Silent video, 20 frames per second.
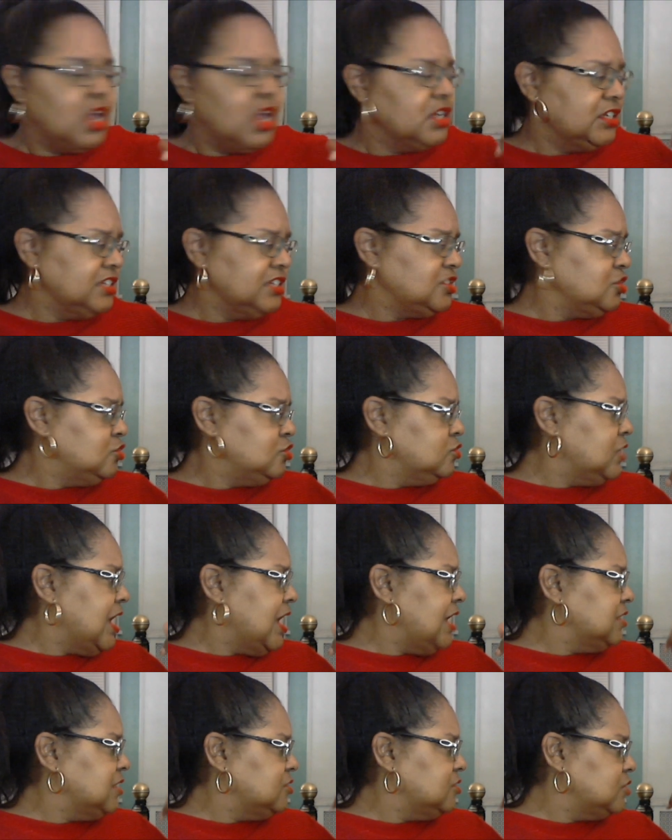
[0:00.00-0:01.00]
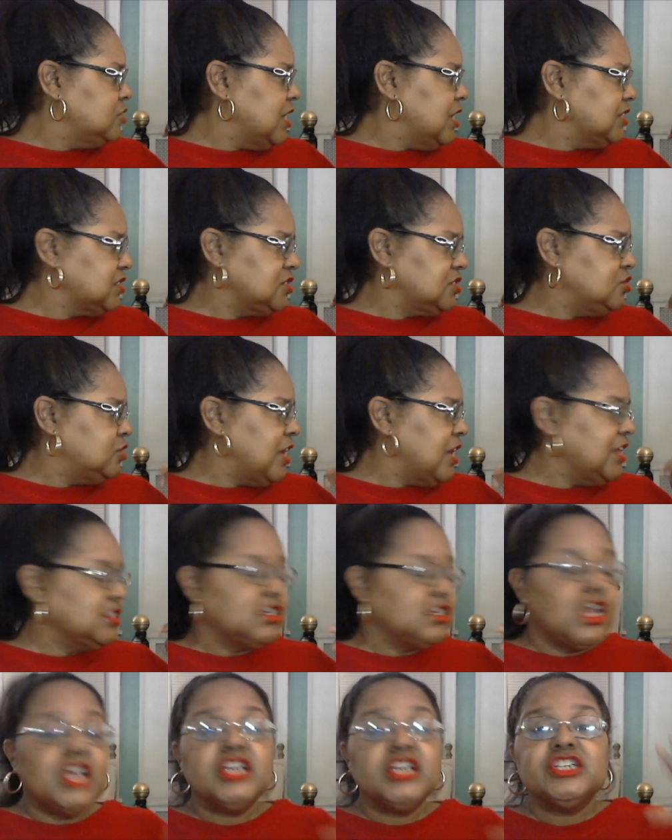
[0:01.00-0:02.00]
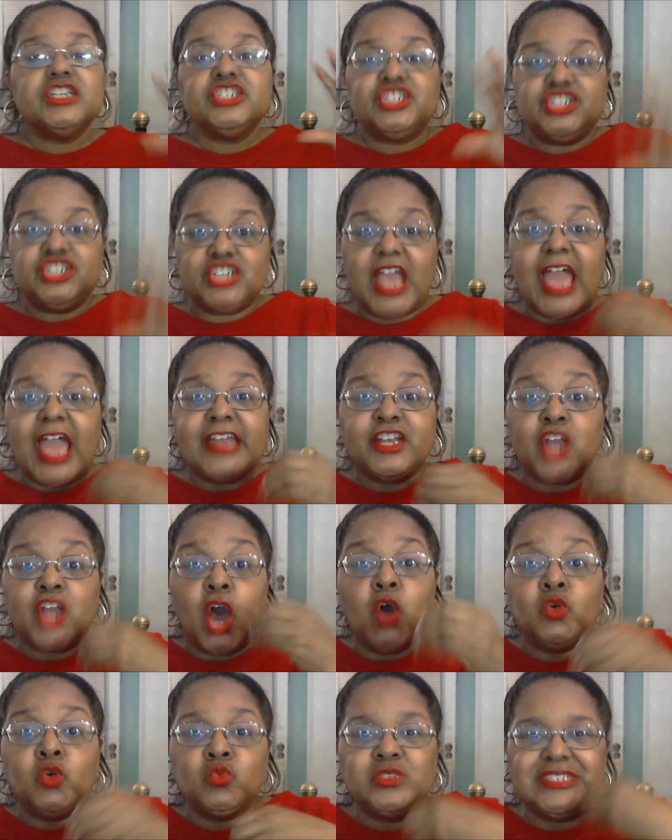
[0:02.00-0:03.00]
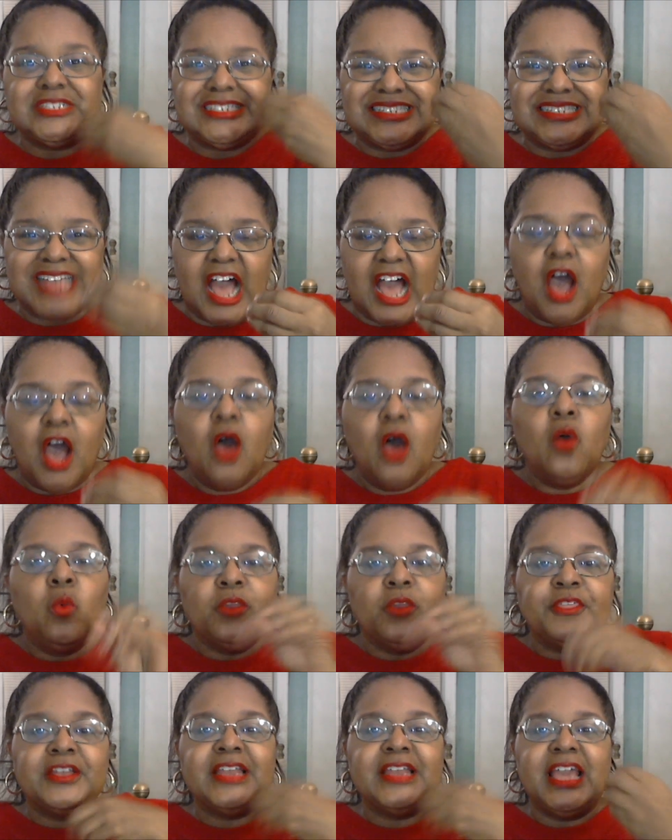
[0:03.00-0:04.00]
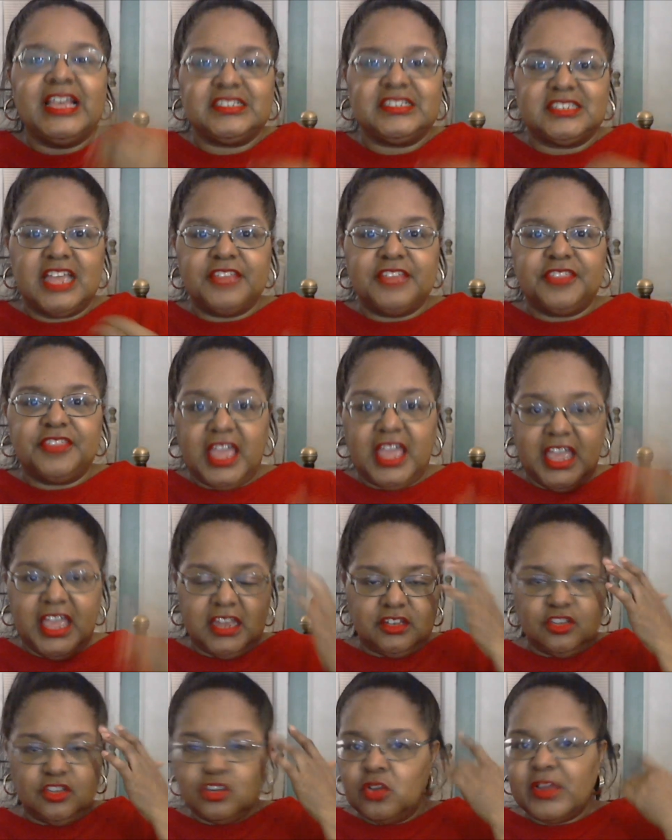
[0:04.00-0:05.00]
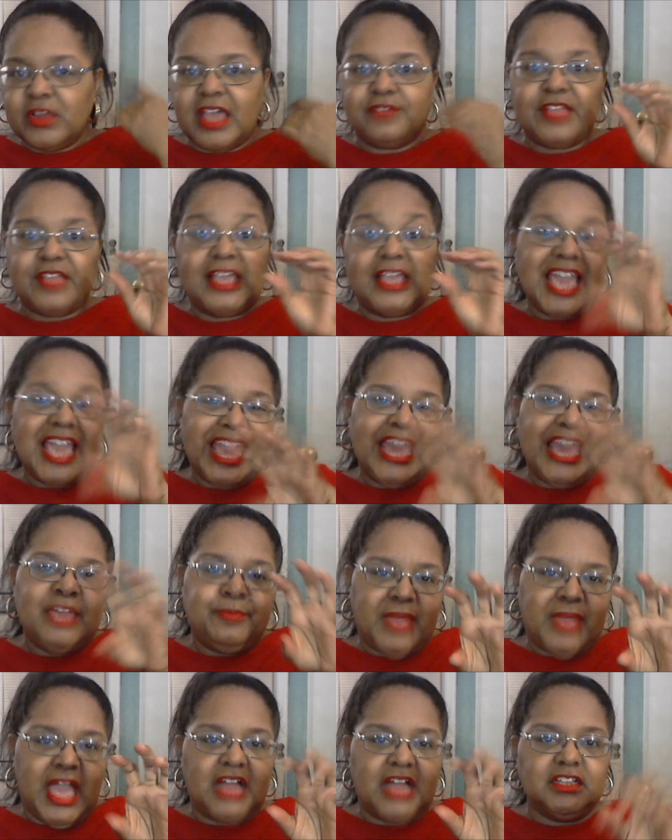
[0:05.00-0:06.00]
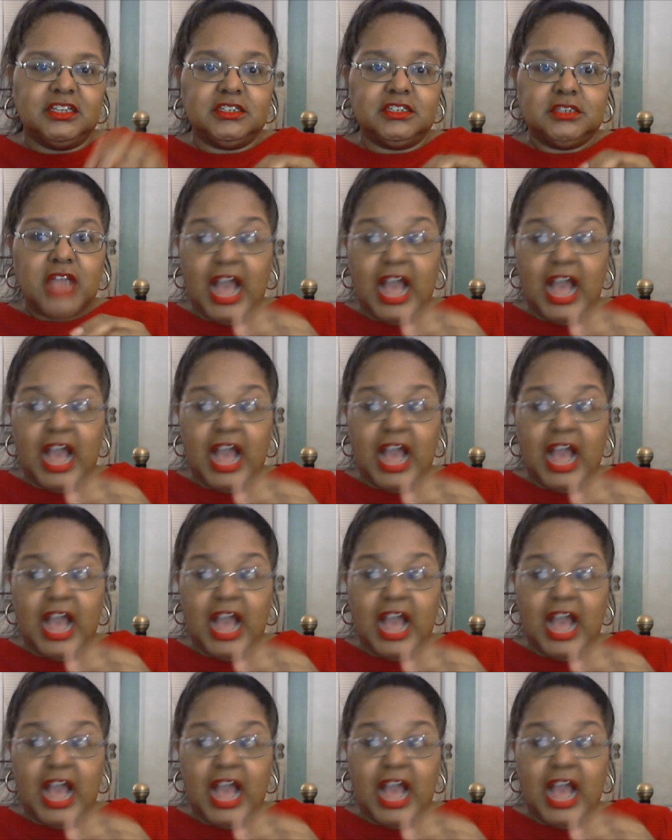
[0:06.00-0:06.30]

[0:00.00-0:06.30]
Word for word: Nancy, you got you got you got shadows with an S at the end. You don't have like a palette.